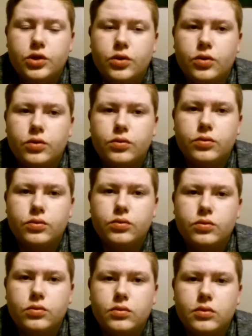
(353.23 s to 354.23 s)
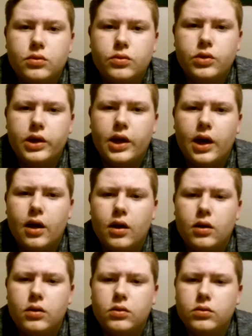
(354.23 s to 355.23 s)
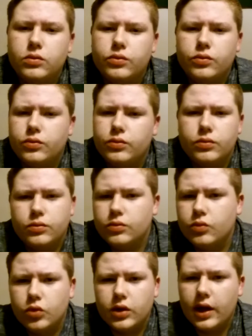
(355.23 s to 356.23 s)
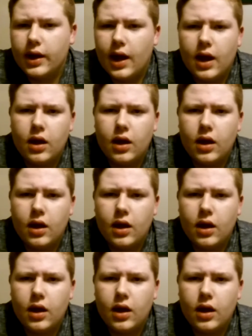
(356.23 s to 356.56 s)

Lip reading: So we're like,